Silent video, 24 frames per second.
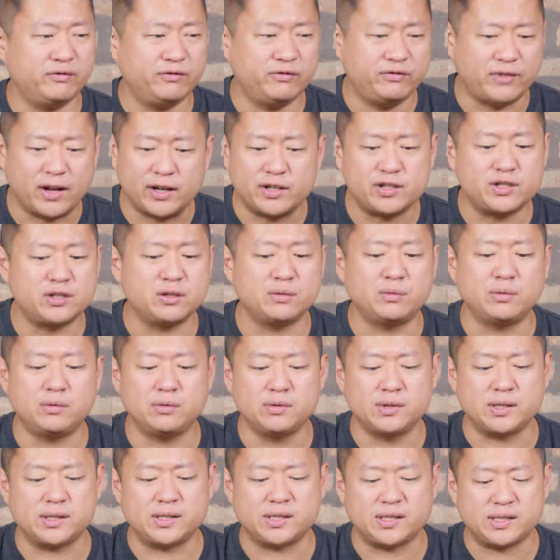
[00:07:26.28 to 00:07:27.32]

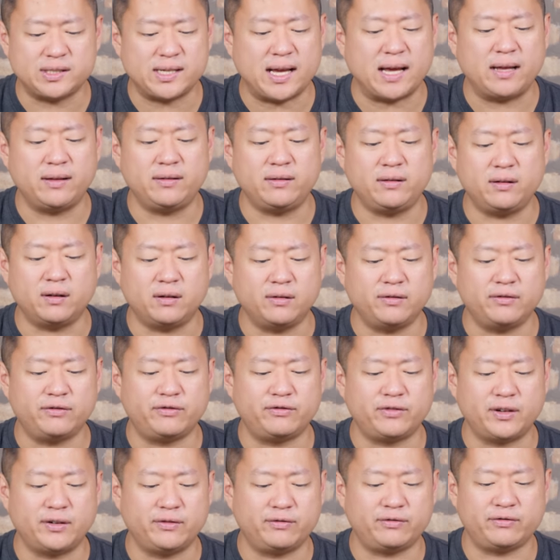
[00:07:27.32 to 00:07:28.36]
vegetables and sa- you know
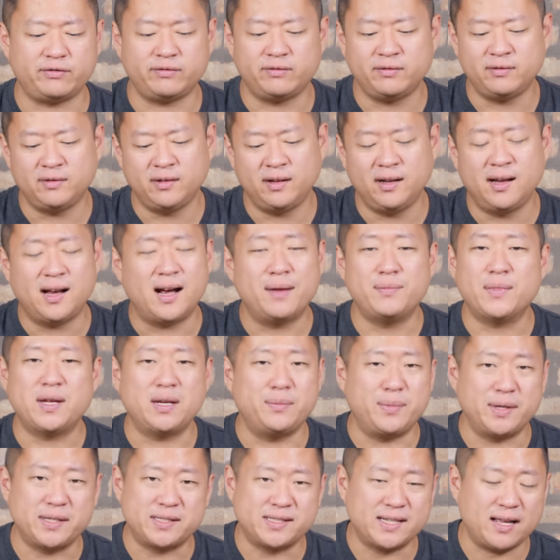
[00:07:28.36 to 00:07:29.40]
of, of I'm
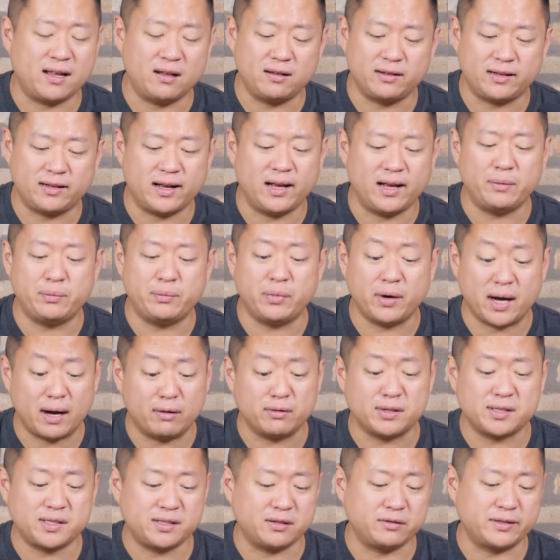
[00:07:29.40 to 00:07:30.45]
not a big salad guy, but I
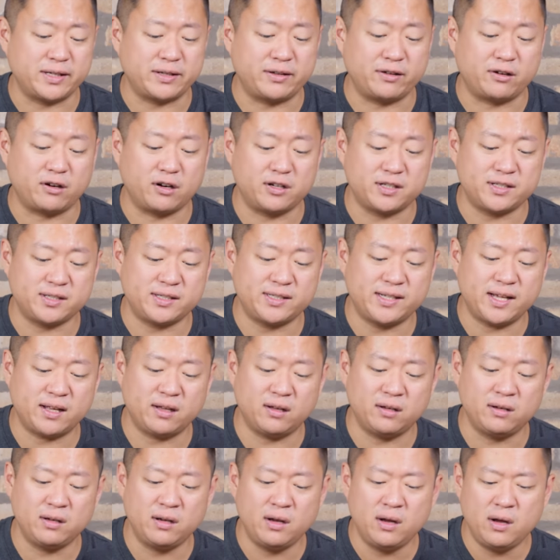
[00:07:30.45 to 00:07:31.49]
would still get the garden
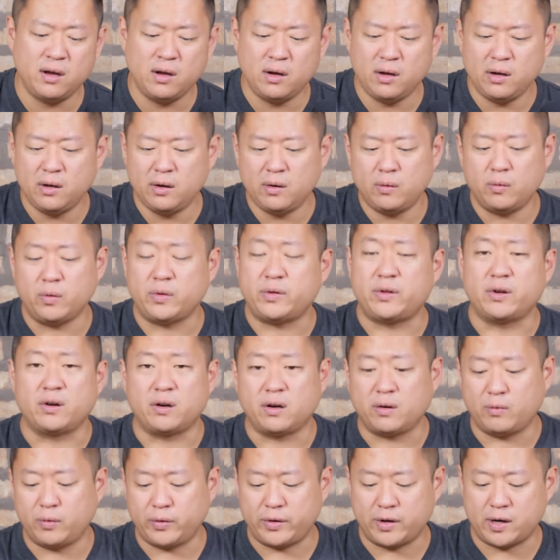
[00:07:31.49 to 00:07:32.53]
salad with
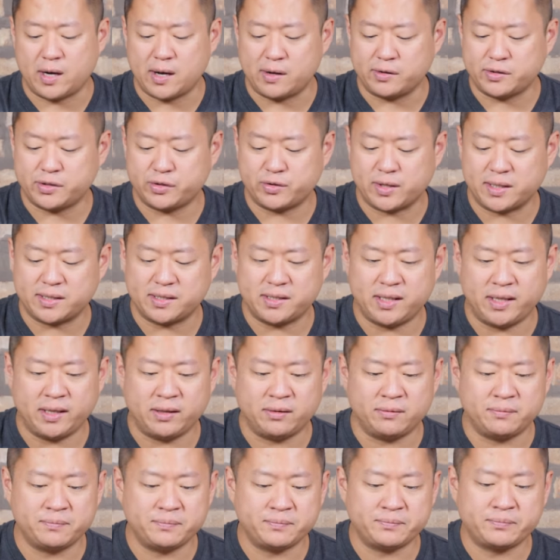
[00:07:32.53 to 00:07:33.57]
their with their house
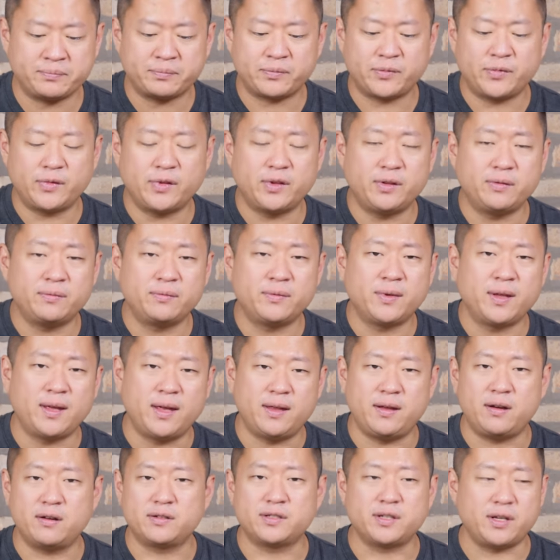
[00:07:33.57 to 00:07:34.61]
dressing.
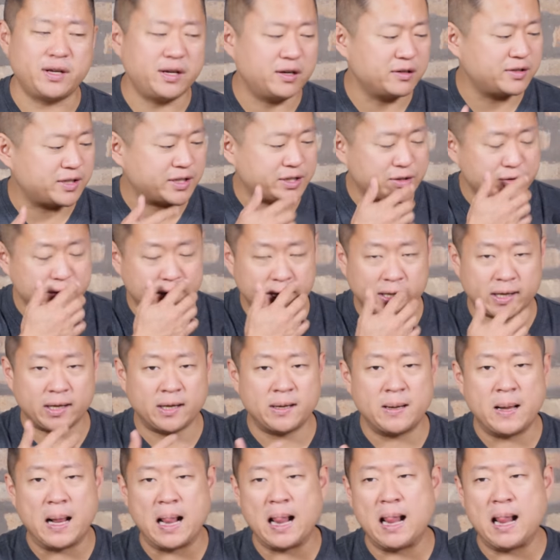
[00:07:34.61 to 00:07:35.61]
And here's a here's a trick.